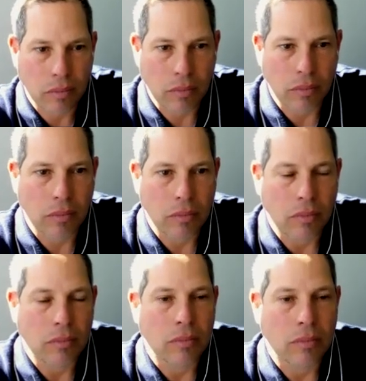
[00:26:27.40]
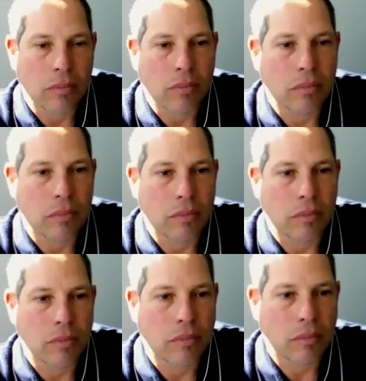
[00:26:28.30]

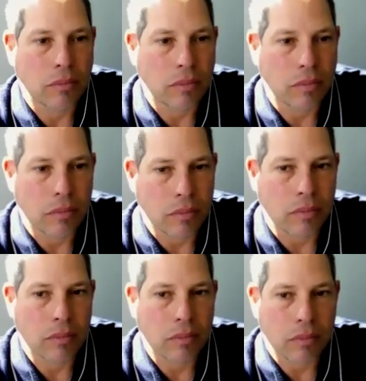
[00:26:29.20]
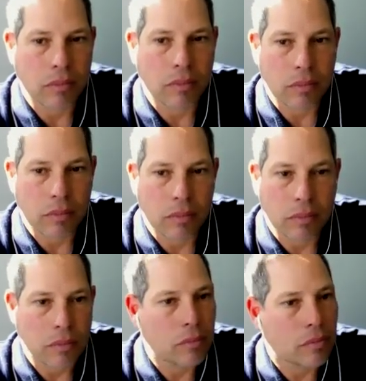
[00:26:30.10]

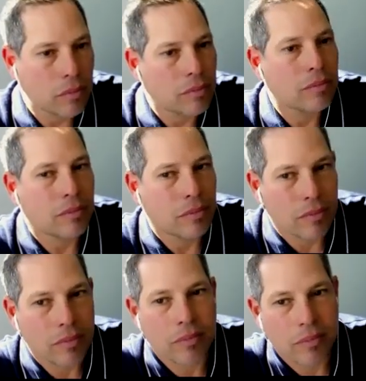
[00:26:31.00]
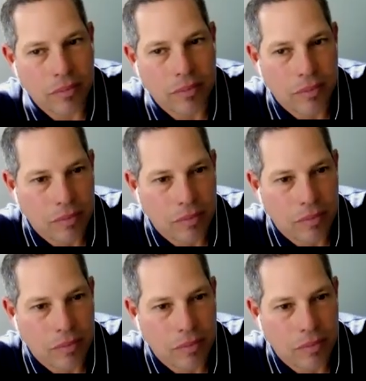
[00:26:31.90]
[no speech]